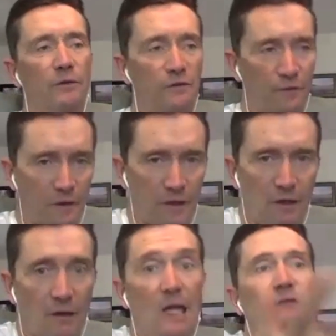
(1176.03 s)
is filling
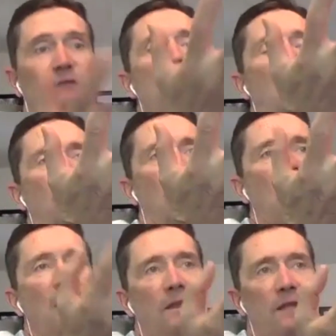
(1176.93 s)
our love tank,
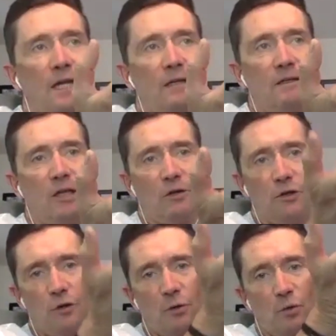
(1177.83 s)
then, you know,
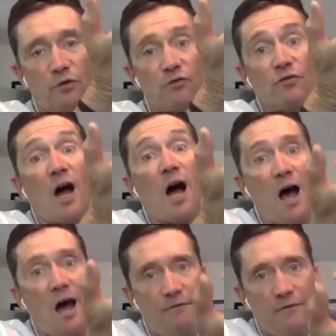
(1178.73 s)
you can
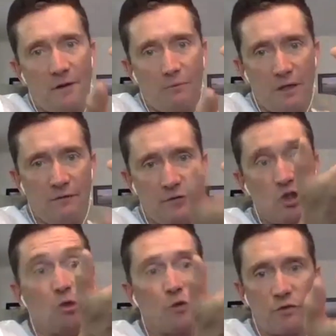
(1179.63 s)
withdraw a fair bit of
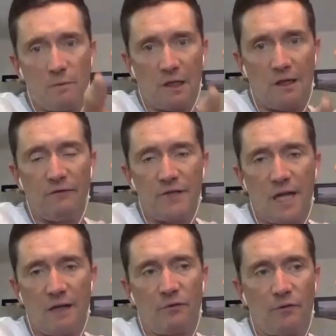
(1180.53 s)
juice from the love
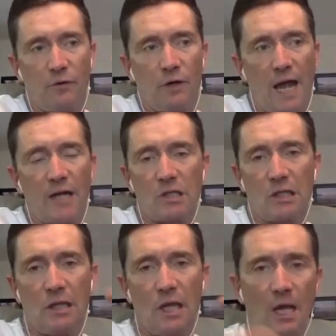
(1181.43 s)
tank before you
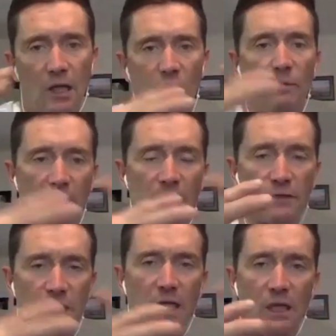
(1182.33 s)
actually, you know,
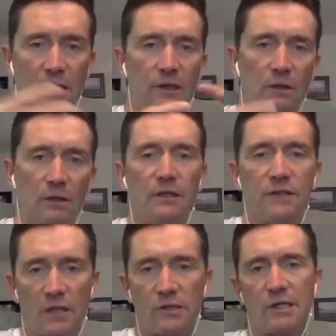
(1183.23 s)
becomes a heated, you know,
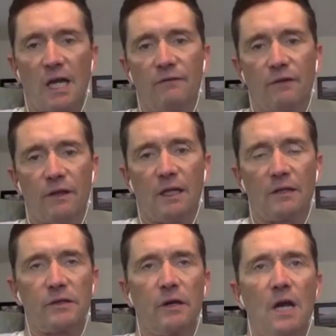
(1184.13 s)
contentious kind of a thing.
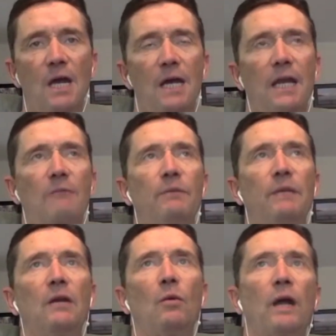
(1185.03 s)
So again,
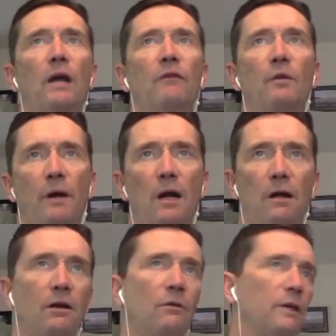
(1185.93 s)
being aware of your
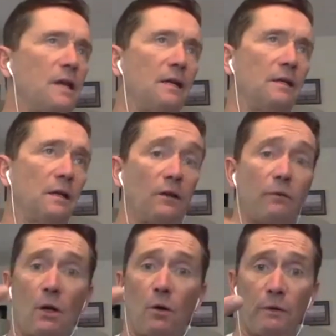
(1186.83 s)
partner. We had another
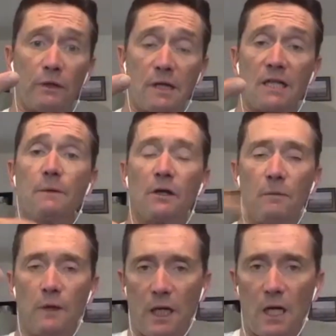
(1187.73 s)
recording, we talked about
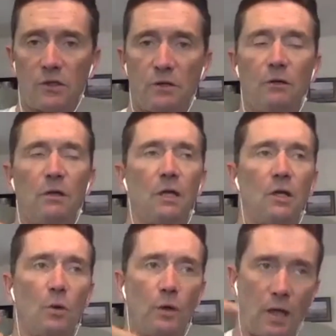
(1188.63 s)
communication, Dodie, and
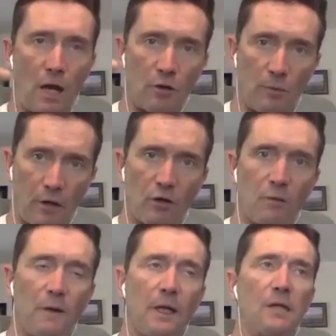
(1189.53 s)
knowing how your partner
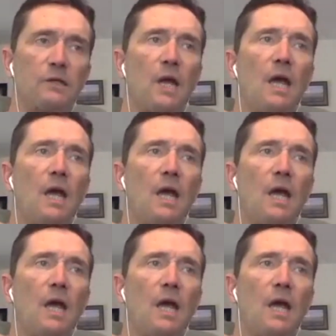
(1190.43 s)
communicates,